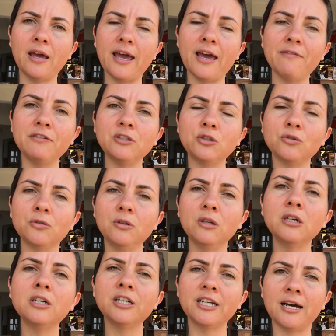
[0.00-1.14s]
having to
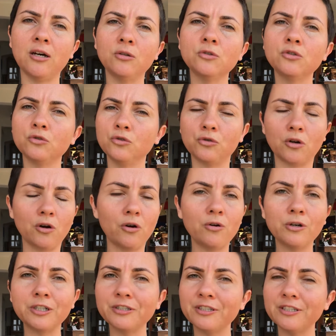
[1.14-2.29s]
learn how to draw
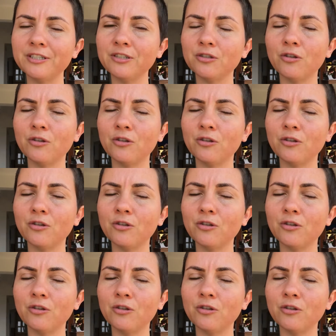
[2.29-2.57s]
horses,